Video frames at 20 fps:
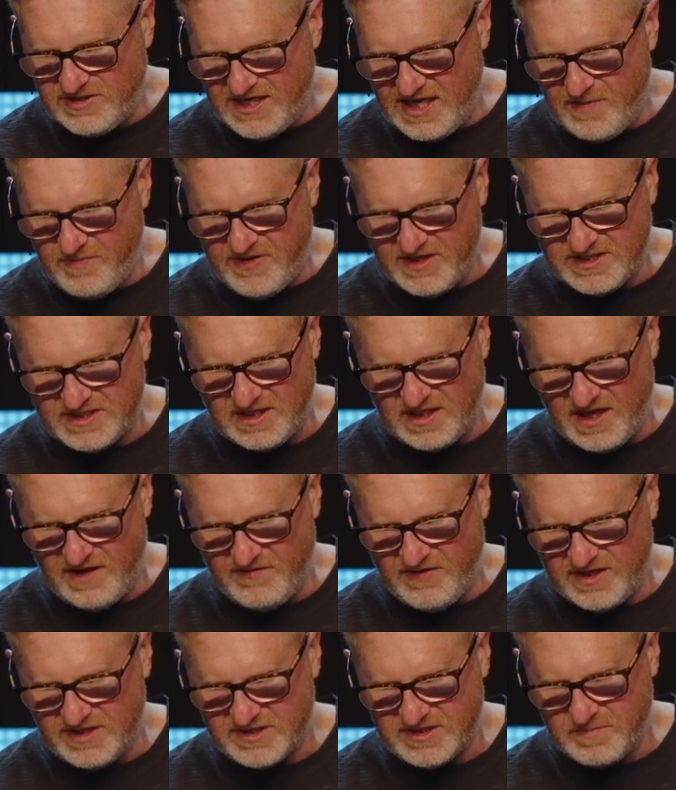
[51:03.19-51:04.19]
deep his
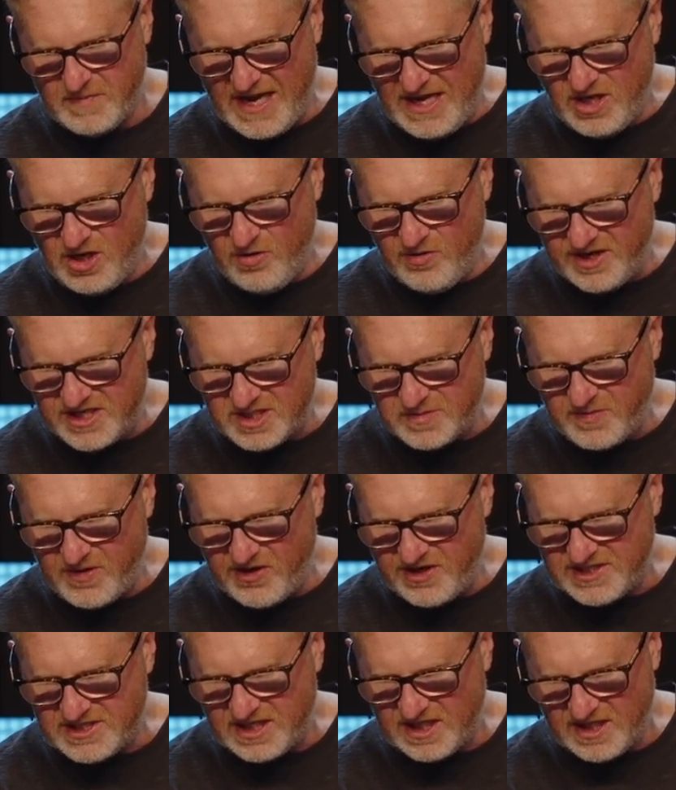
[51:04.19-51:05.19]
love is. May you
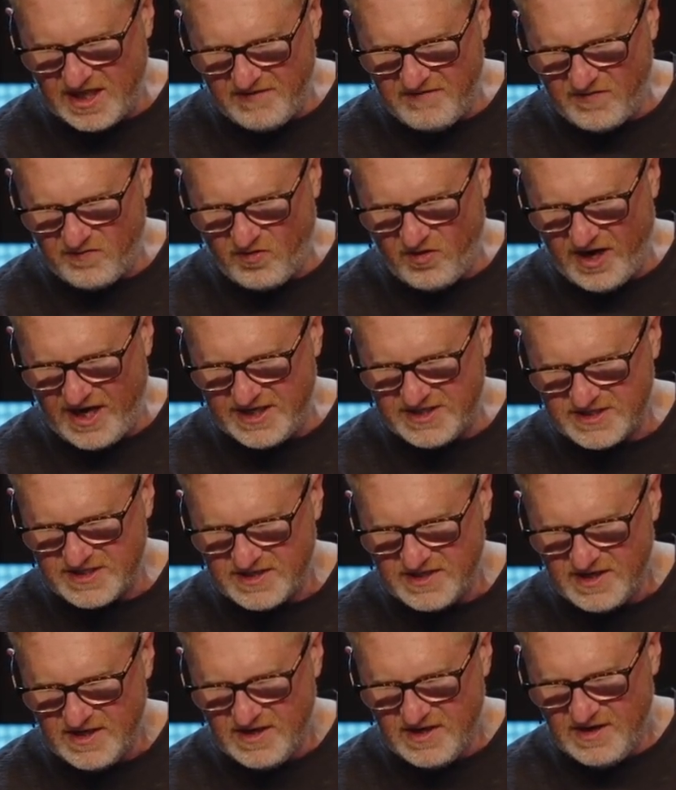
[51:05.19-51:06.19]
experience the love of Christ,
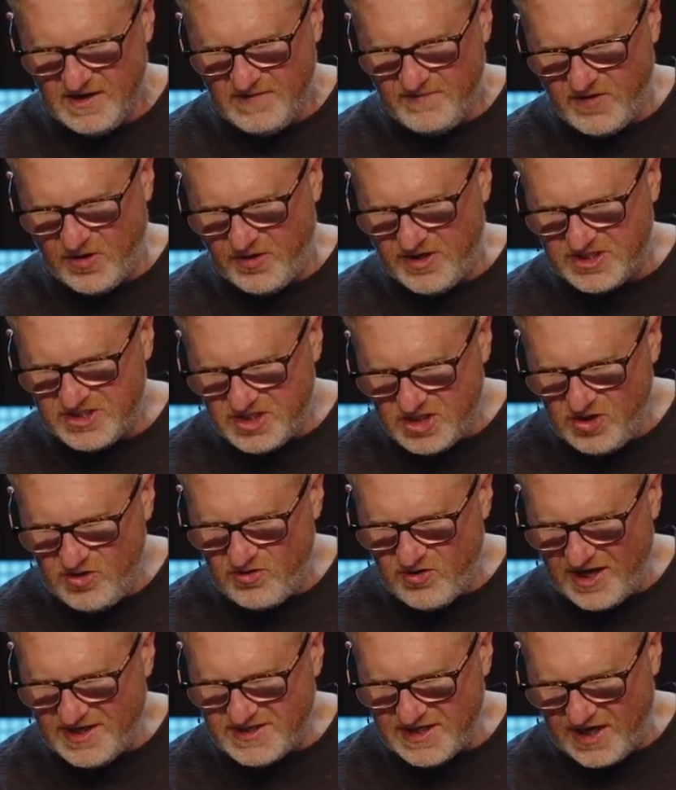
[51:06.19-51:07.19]
though it is too
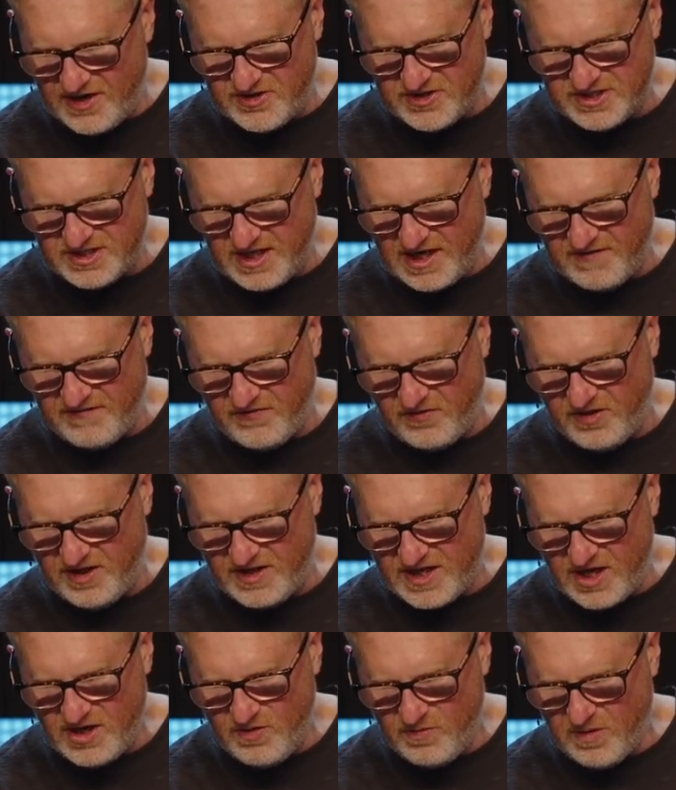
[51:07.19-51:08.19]
great to understand fully.
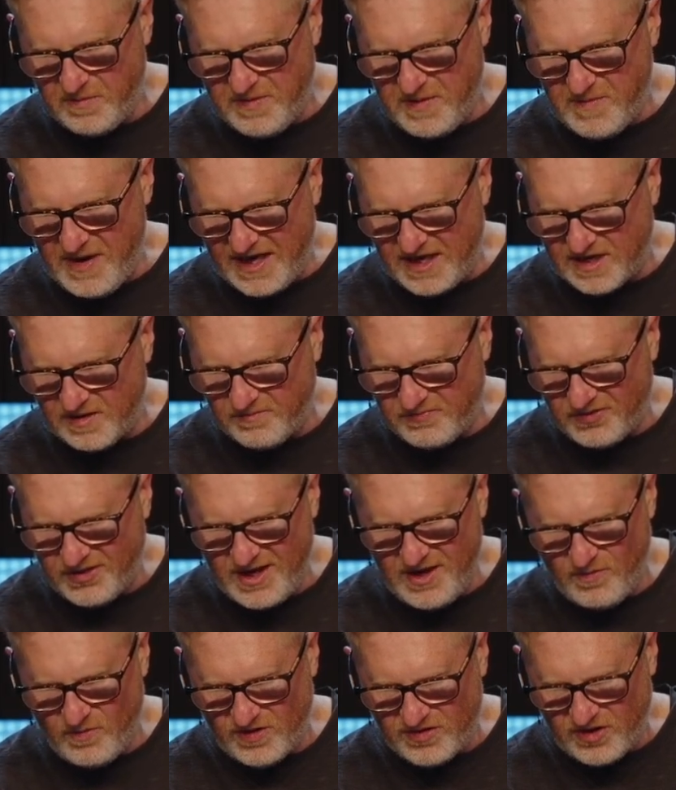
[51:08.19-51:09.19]
Then you will be made
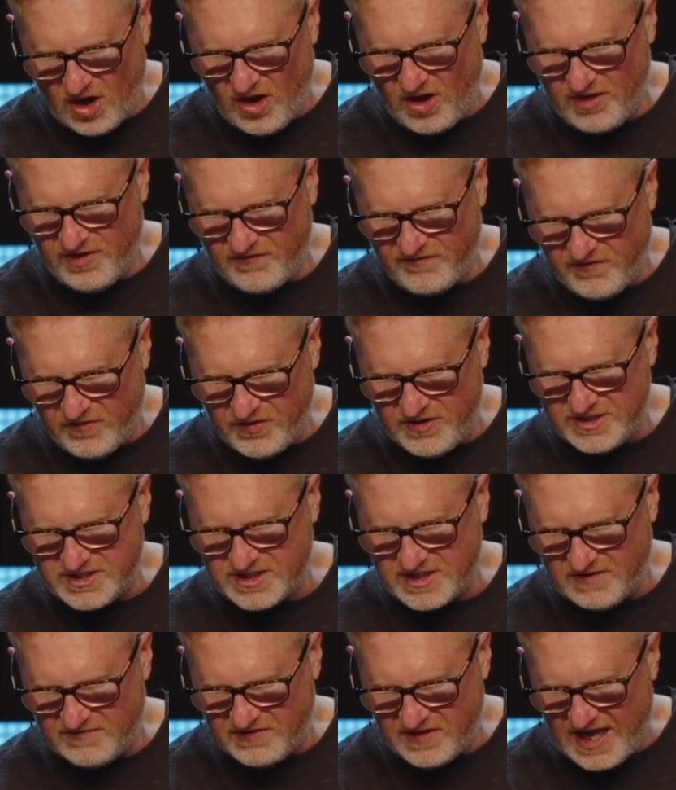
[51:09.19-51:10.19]
complete with all the
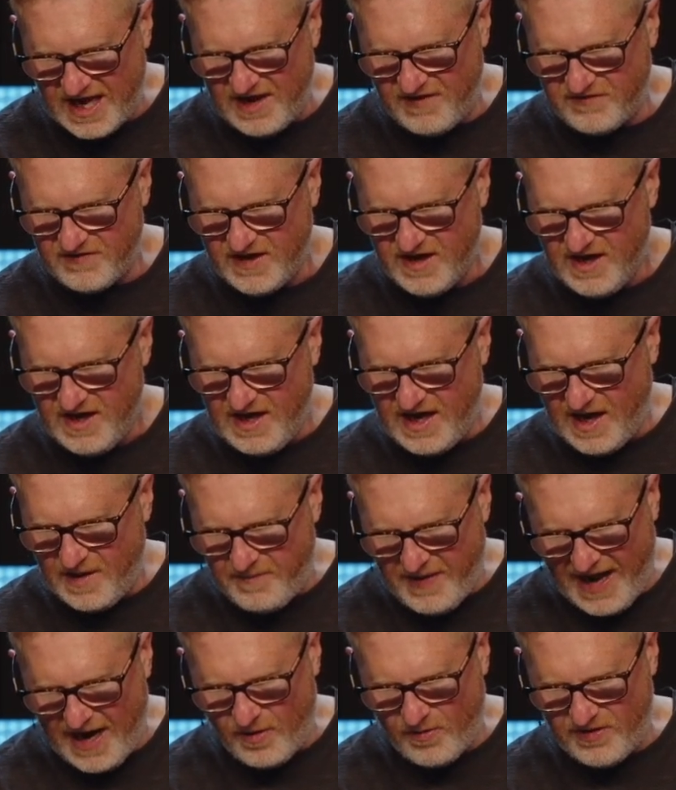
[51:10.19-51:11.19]
fullness of life and
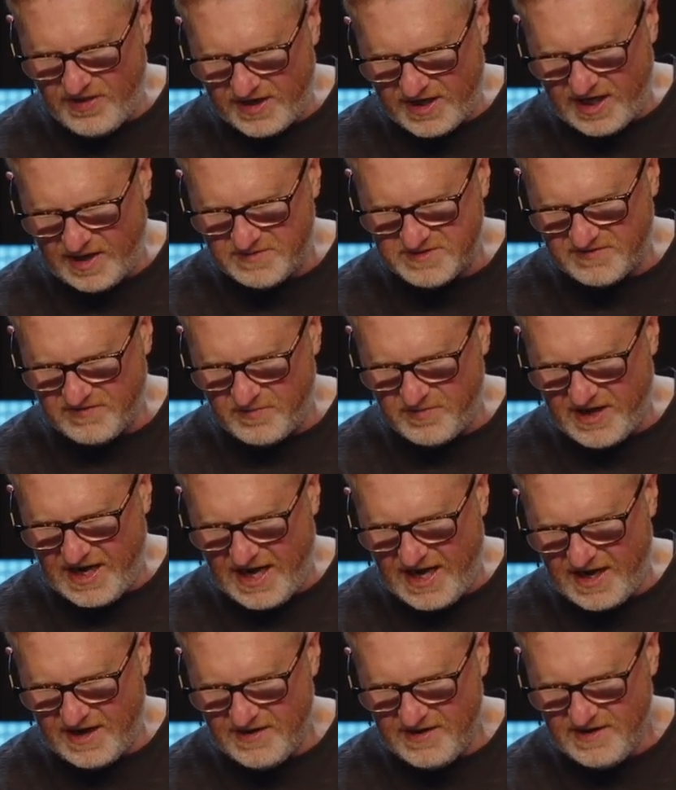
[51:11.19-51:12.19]
power that comes from
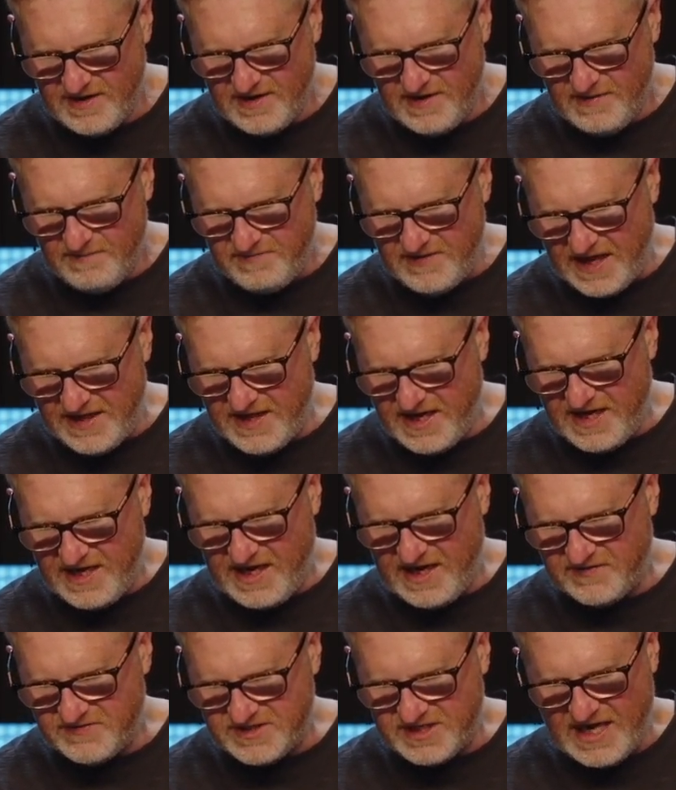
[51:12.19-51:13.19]
God. And then he
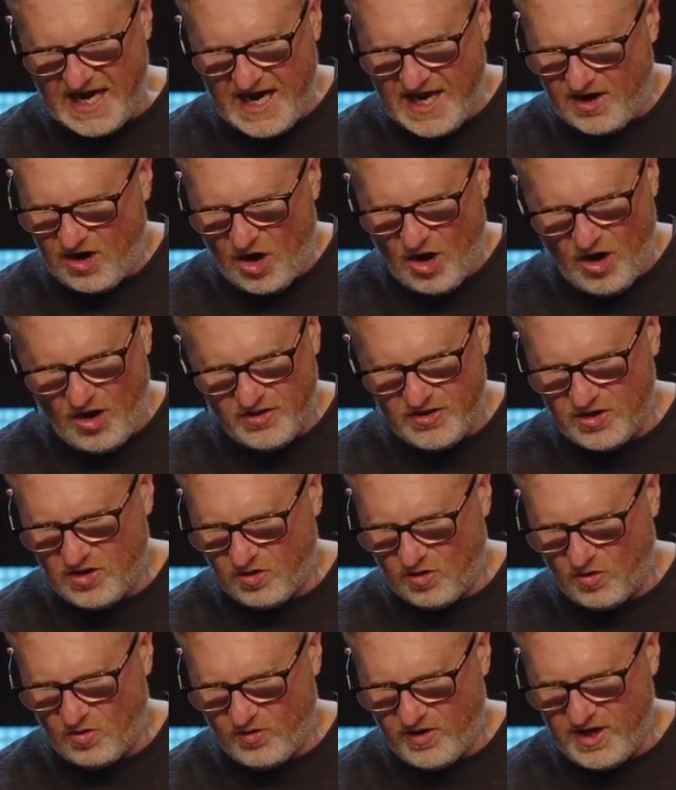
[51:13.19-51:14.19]
gives God all the
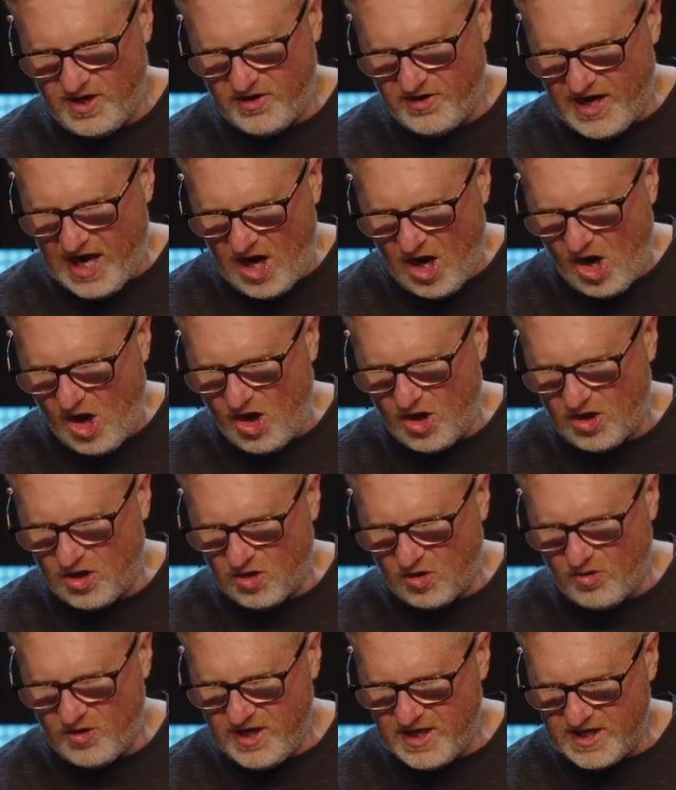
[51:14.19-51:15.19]
glory here. Now all
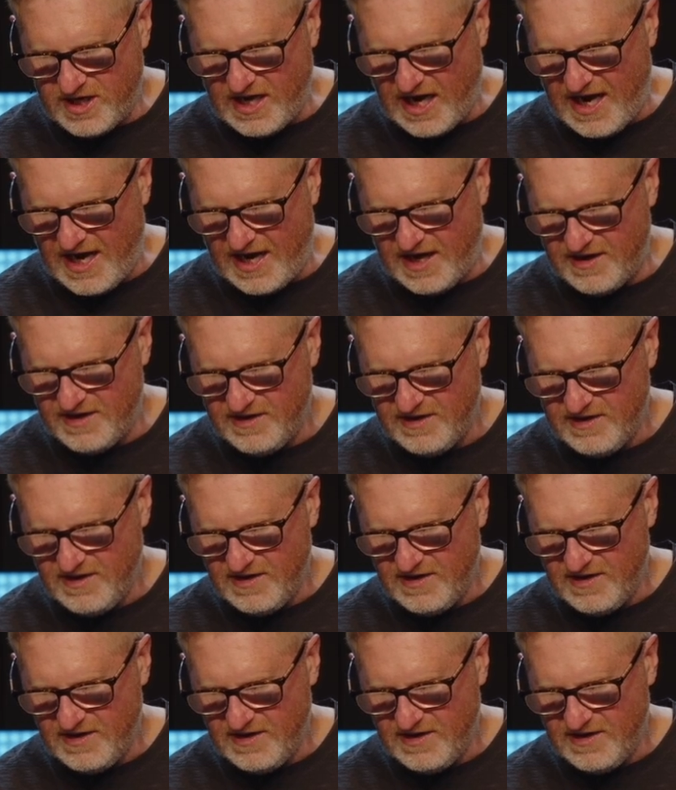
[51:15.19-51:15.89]
glory to God